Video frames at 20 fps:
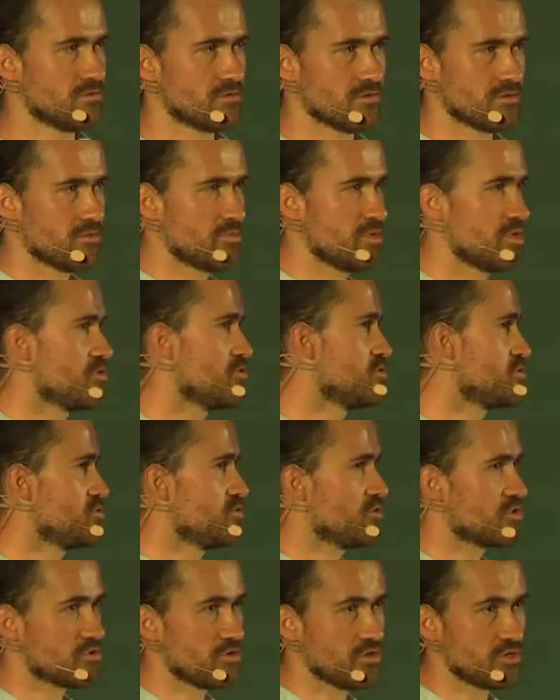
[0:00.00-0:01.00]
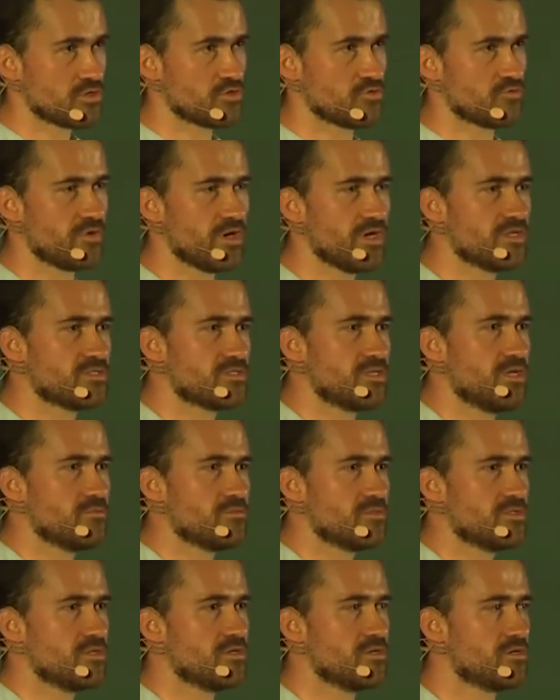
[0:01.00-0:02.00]
because you are going to write
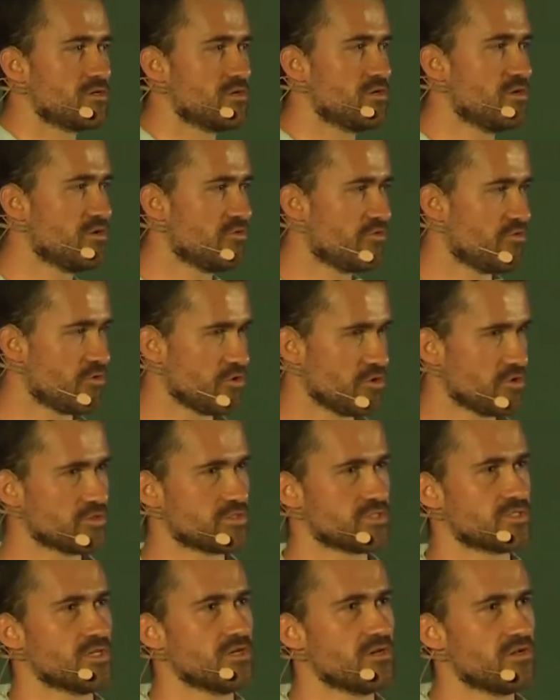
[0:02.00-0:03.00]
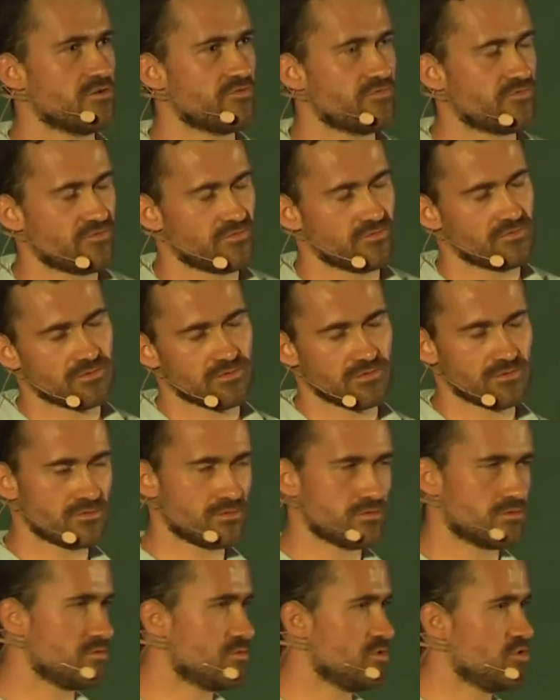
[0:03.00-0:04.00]
something for yourself.
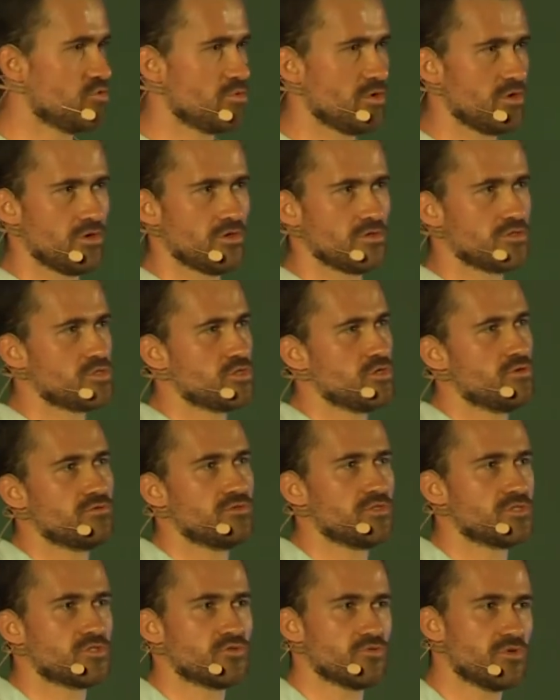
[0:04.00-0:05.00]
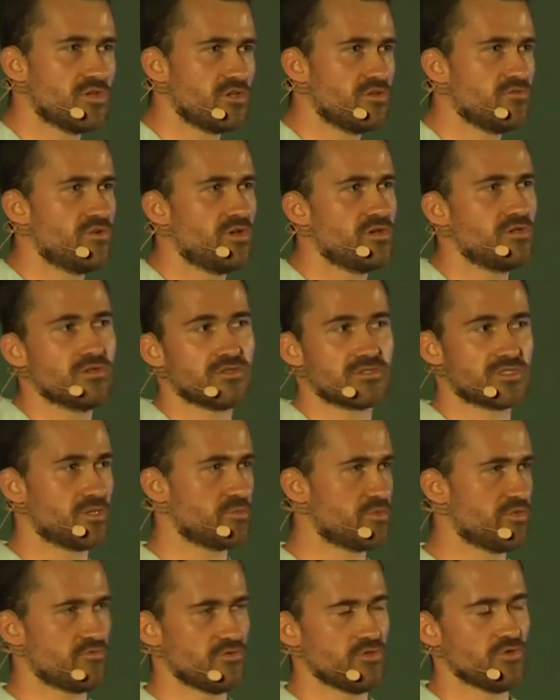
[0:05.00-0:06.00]
You will not show this to anyone, except
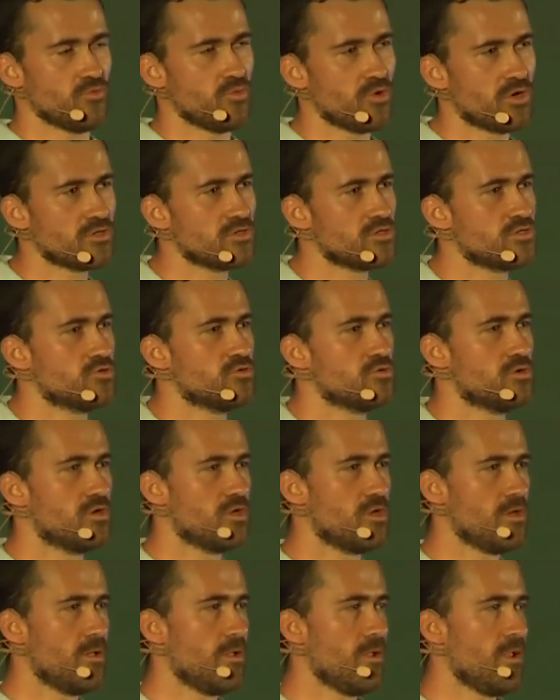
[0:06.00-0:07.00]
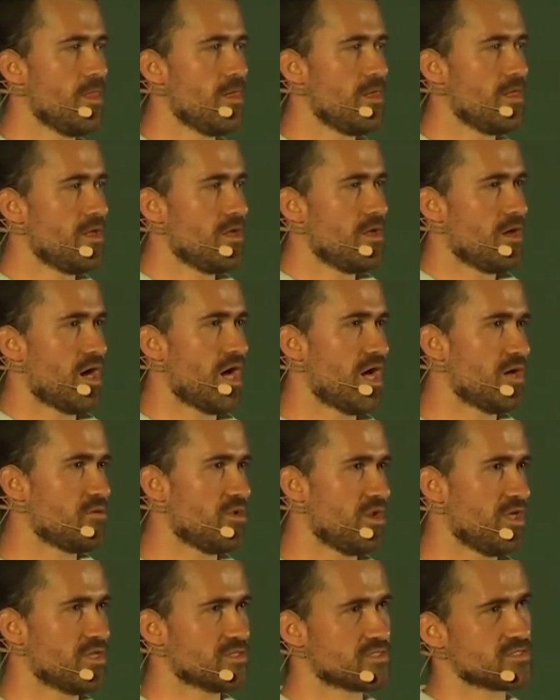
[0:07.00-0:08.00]
if you don't want to. I will
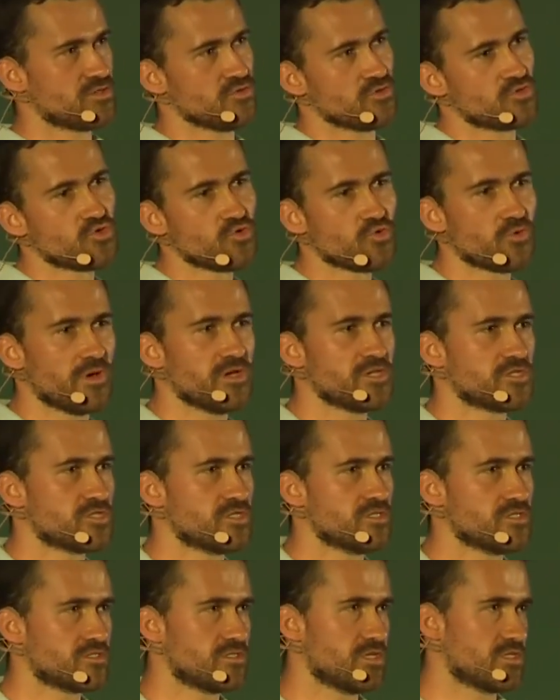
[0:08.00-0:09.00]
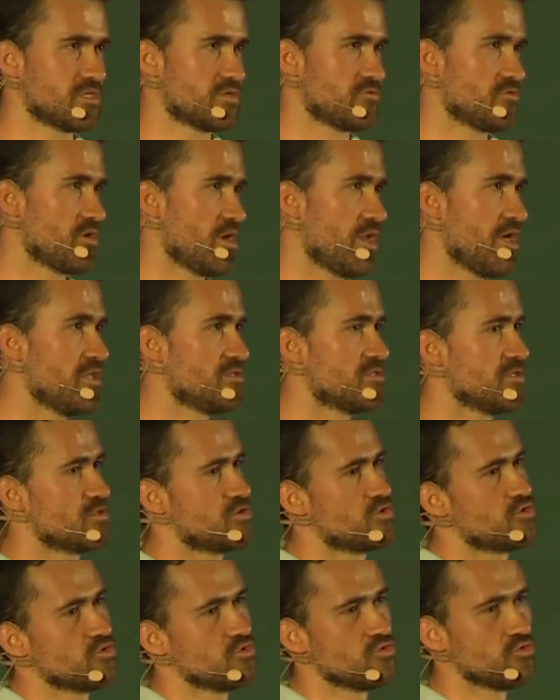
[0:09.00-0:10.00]
ask you 2 questions that are related
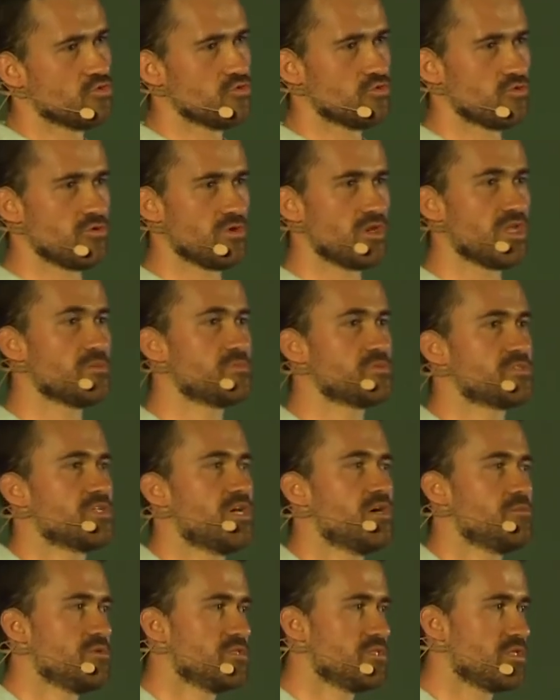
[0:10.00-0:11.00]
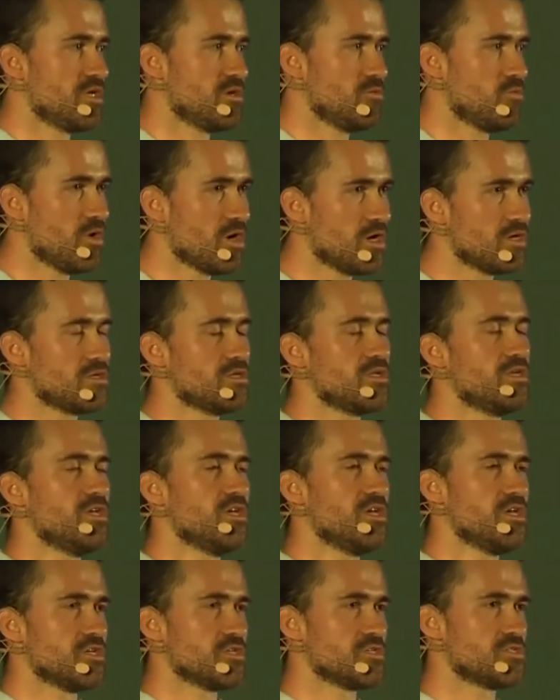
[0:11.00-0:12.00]
to Leap Summit Day 1,
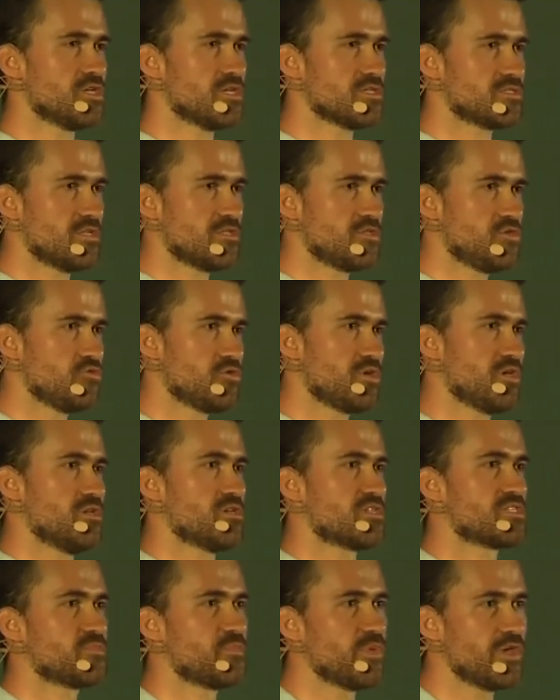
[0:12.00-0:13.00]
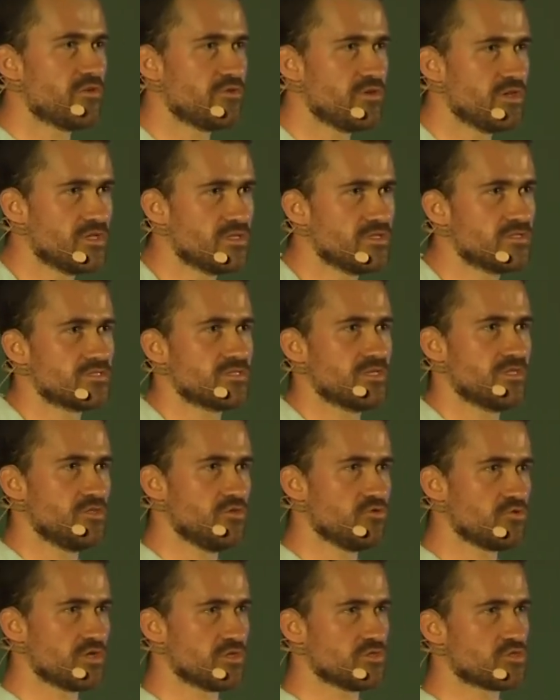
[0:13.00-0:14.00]
just that you can experience and you
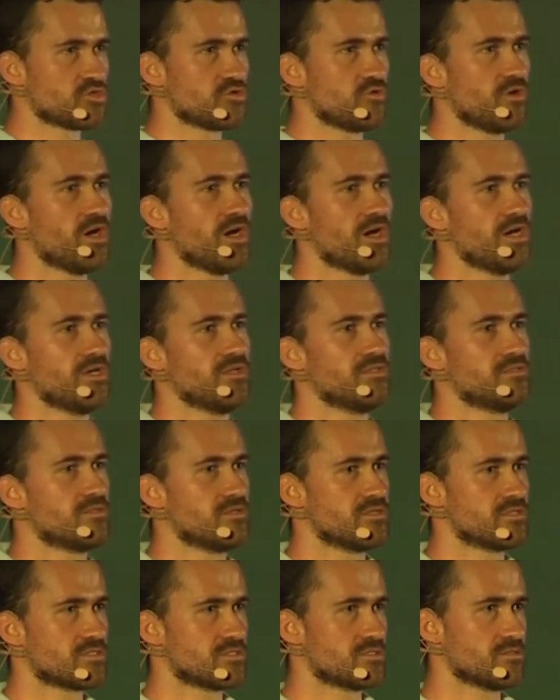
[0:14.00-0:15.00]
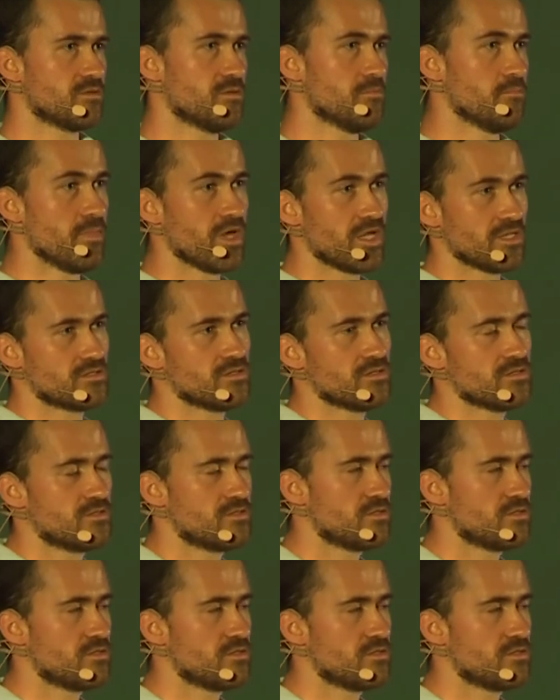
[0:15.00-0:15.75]
can try this method